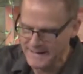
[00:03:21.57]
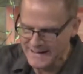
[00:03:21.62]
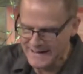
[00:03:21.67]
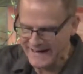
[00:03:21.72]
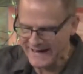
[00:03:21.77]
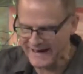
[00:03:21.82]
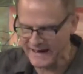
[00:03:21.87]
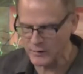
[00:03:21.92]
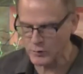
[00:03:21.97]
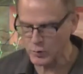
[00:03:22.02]

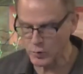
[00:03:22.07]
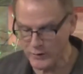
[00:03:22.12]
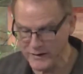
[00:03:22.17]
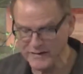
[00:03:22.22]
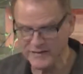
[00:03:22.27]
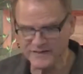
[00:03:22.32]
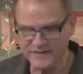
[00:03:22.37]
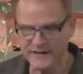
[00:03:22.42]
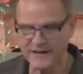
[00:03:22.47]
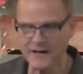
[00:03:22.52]
And
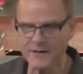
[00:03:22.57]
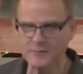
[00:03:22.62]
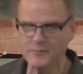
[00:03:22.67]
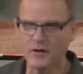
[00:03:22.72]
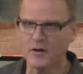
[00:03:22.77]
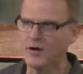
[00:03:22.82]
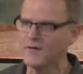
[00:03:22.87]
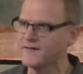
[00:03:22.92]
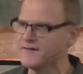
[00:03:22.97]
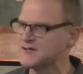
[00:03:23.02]
with him
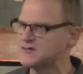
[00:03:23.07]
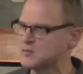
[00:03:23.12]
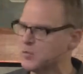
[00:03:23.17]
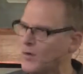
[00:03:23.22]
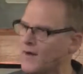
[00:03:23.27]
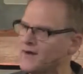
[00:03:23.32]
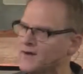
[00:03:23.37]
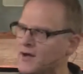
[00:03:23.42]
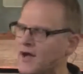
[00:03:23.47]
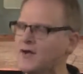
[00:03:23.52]
are these
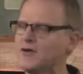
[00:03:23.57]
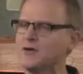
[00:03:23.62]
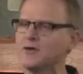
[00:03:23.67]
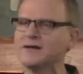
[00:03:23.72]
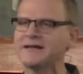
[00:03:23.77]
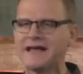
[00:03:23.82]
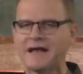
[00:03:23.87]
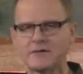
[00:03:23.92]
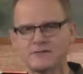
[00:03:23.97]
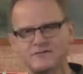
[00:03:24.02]

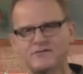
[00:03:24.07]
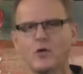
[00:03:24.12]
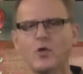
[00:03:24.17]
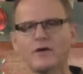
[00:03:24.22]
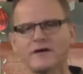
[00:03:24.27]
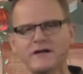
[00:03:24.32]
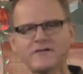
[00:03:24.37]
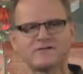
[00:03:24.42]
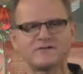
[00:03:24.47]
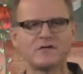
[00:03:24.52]

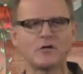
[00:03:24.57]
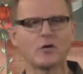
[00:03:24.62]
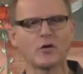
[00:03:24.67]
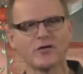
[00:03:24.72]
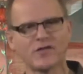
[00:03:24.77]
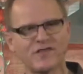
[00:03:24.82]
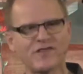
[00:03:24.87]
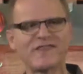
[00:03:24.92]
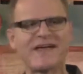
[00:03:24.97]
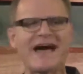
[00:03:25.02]

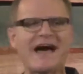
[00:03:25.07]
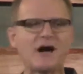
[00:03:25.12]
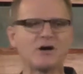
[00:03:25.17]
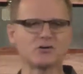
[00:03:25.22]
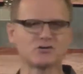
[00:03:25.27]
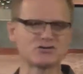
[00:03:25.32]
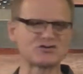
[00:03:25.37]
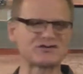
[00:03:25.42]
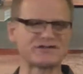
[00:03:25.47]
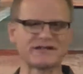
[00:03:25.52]

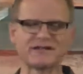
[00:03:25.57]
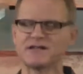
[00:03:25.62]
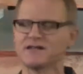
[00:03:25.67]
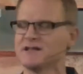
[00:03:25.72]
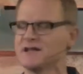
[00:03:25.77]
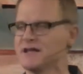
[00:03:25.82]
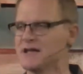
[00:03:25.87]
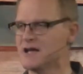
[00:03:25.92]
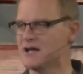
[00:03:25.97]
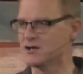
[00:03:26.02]

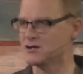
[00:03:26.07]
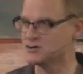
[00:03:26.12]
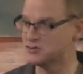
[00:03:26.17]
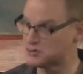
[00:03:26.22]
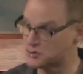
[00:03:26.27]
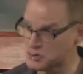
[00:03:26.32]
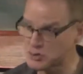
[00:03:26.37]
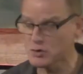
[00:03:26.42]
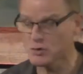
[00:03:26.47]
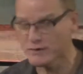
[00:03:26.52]
144,000
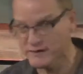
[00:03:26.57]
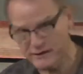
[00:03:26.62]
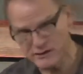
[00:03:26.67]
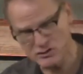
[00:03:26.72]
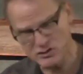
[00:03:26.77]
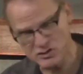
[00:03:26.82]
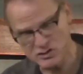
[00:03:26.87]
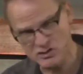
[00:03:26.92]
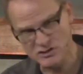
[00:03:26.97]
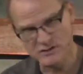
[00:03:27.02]

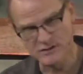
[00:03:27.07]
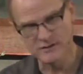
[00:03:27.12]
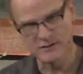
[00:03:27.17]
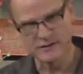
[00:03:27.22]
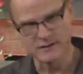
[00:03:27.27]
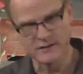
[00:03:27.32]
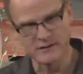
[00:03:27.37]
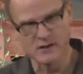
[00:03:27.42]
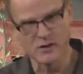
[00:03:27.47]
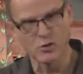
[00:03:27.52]
Jewish
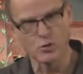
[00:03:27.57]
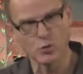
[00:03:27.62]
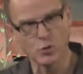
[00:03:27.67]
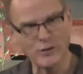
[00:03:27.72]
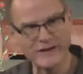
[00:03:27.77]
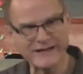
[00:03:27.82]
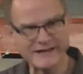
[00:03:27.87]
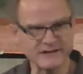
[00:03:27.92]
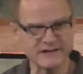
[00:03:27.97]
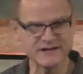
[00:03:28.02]

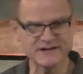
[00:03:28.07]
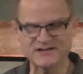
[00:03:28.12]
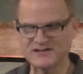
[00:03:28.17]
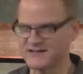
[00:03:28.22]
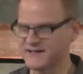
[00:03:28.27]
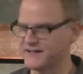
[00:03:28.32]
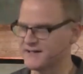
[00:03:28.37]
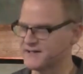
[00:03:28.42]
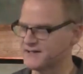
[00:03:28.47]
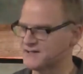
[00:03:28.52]

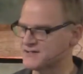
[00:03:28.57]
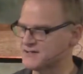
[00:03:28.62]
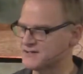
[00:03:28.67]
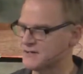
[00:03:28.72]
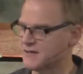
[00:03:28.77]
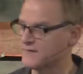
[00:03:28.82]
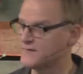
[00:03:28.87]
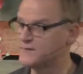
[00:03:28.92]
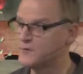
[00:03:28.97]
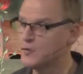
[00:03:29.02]
witnesses
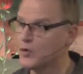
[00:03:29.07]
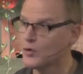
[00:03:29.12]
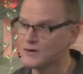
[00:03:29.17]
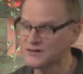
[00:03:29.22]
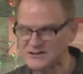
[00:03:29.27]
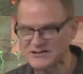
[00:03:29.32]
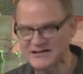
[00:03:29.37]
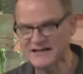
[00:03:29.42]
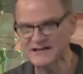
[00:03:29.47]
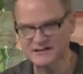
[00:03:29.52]
for
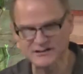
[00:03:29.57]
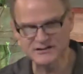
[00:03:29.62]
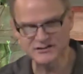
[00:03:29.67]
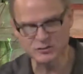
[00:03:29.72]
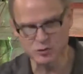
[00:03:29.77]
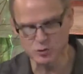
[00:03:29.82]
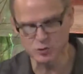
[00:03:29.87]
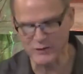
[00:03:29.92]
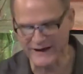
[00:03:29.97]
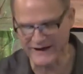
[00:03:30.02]
Jesus
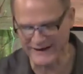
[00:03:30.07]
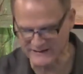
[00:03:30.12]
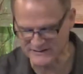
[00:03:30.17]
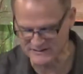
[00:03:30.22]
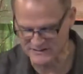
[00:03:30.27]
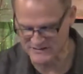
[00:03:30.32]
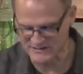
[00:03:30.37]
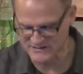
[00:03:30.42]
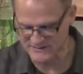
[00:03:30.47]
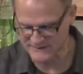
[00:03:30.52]

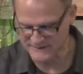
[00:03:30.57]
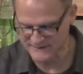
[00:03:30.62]
Christ.